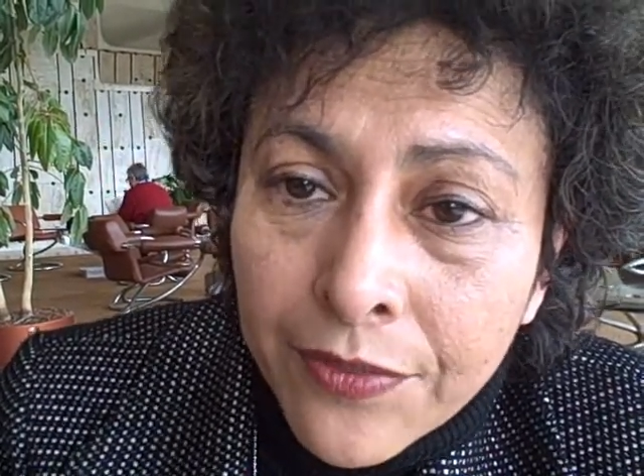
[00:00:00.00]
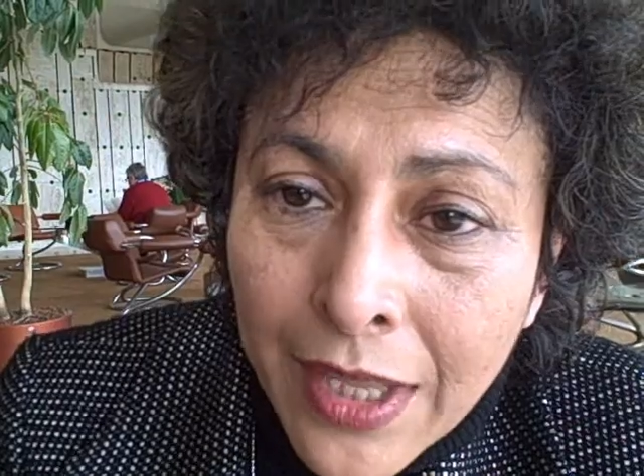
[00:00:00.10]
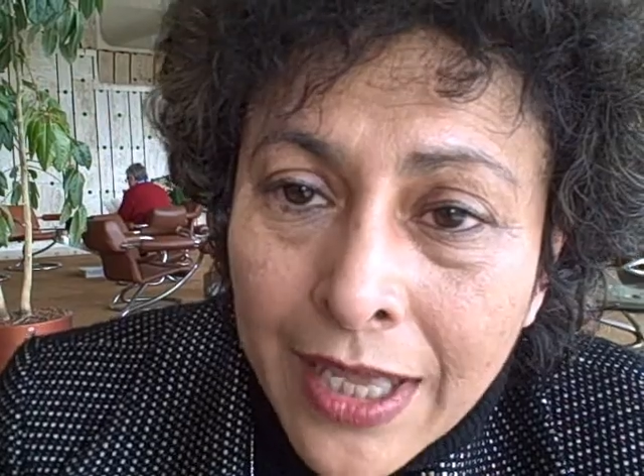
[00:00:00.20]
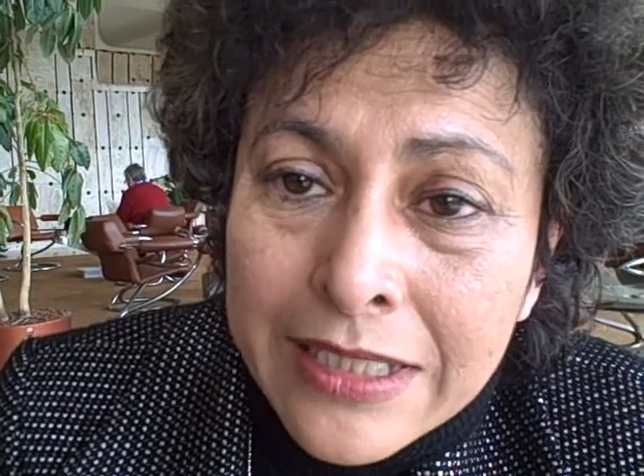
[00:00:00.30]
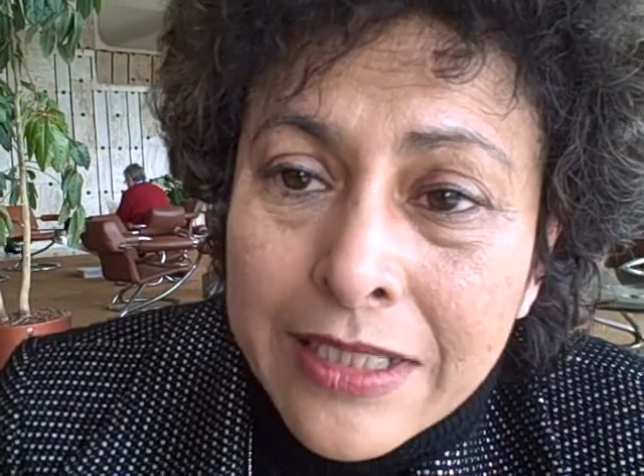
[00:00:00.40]

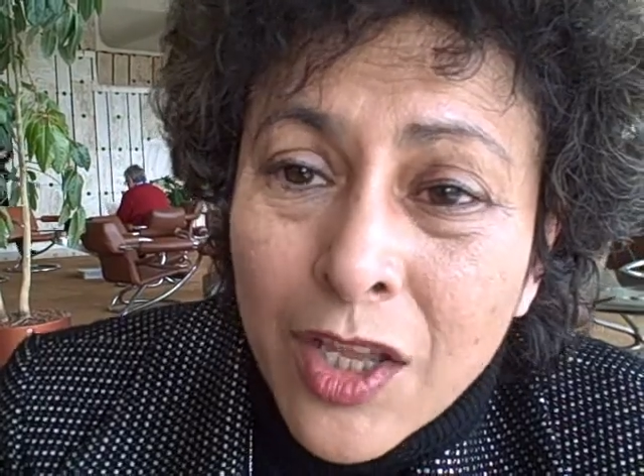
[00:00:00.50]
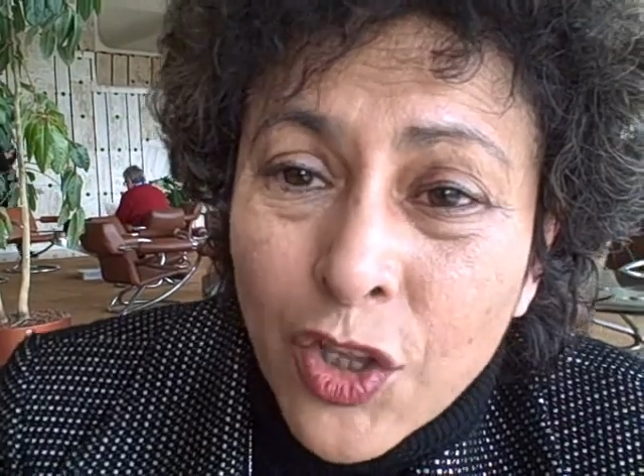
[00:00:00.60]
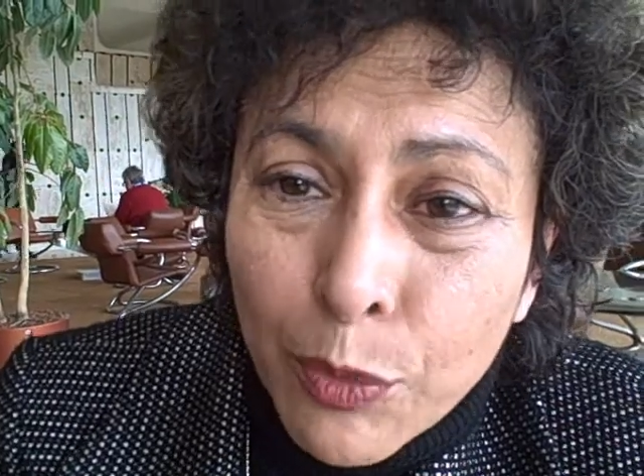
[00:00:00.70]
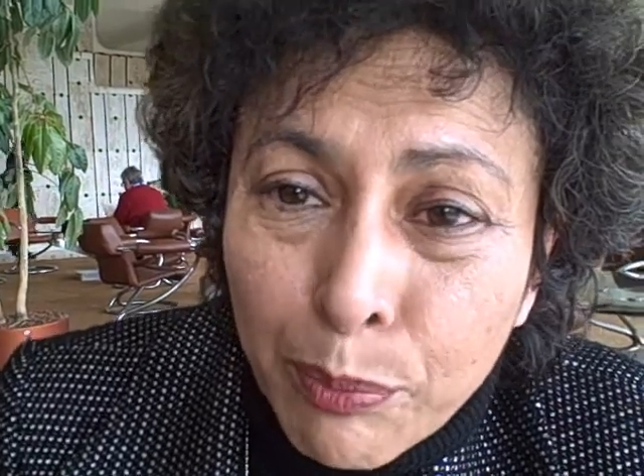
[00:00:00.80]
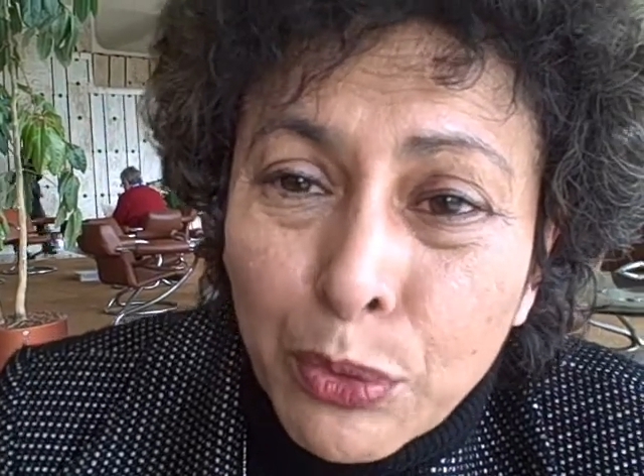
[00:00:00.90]
that
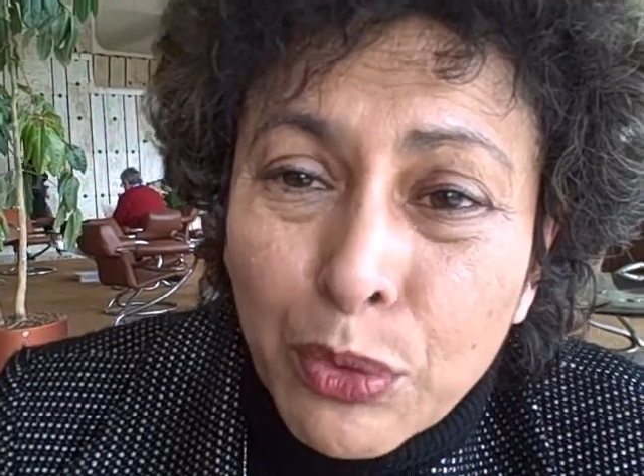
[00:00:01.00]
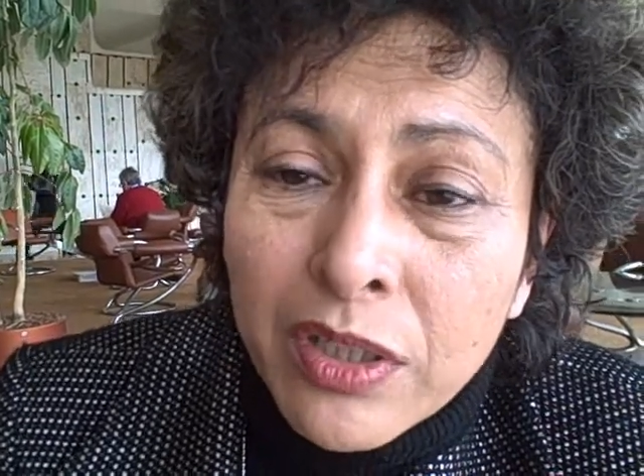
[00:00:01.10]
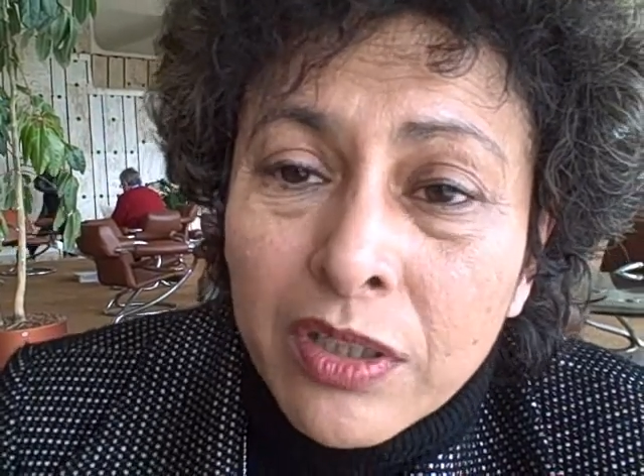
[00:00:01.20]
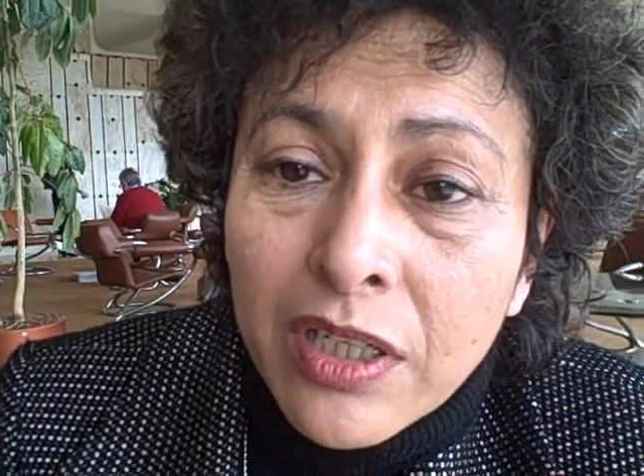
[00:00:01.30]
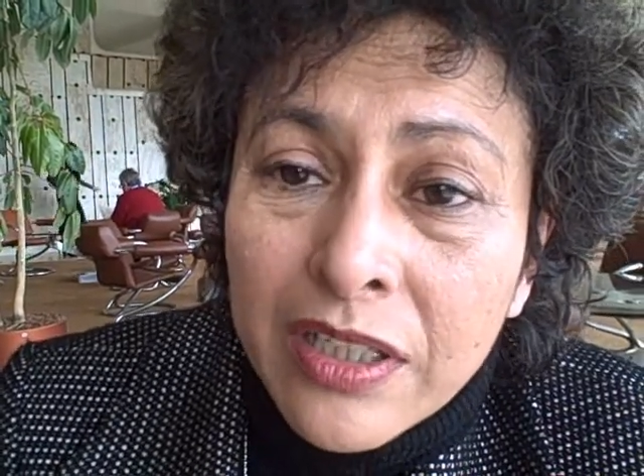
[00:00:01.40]
the
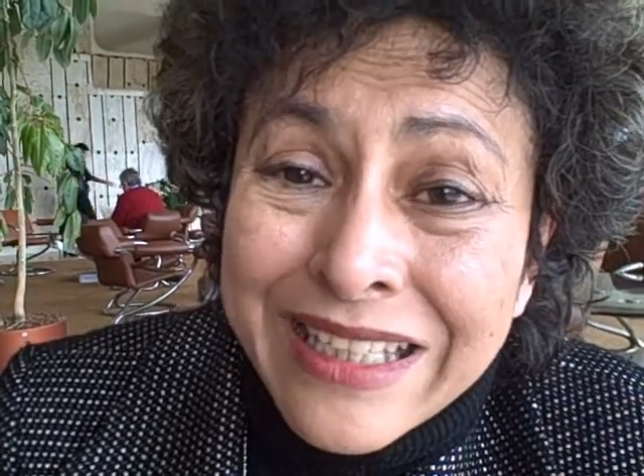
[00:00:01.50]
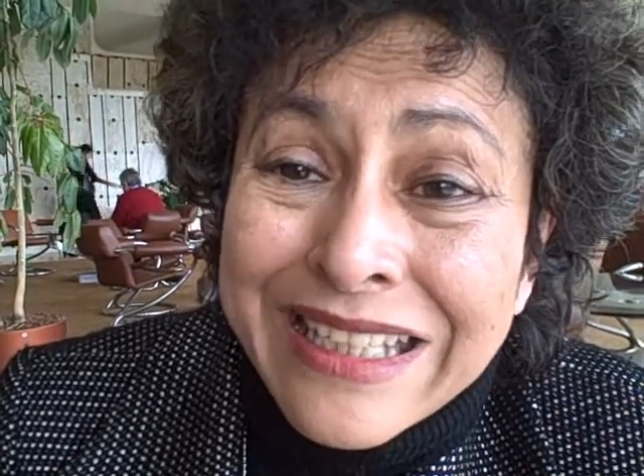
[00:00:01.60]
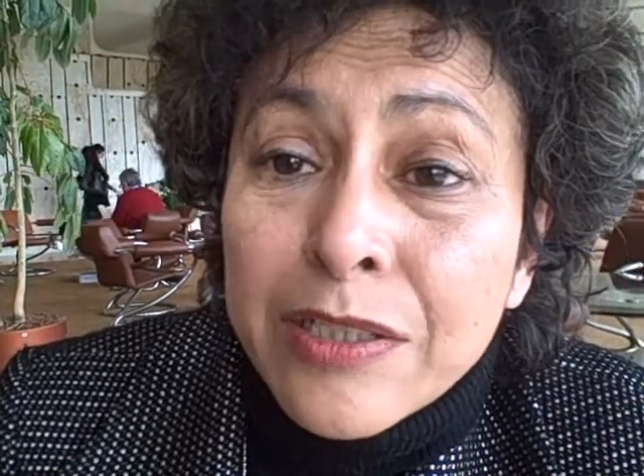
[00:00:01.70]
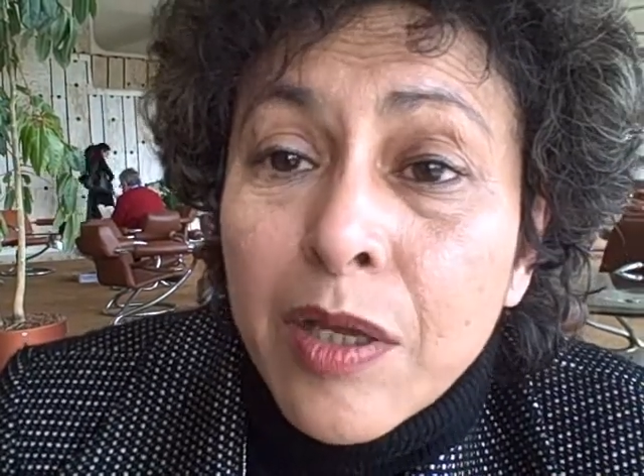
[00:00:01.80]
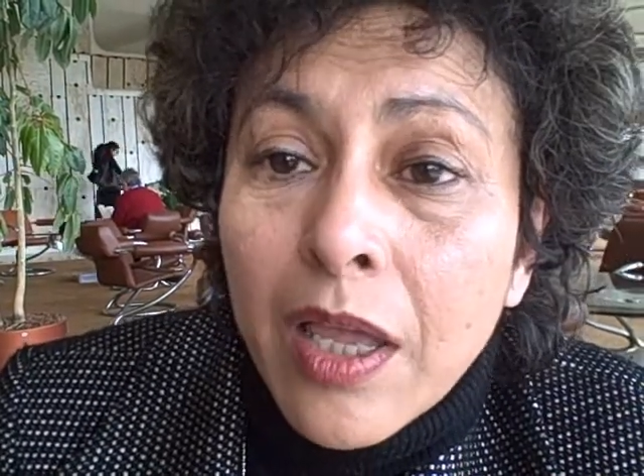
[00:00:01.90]
poor
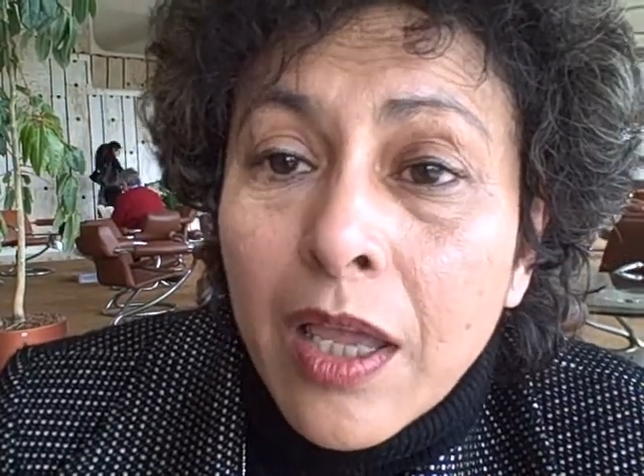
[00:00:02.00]
need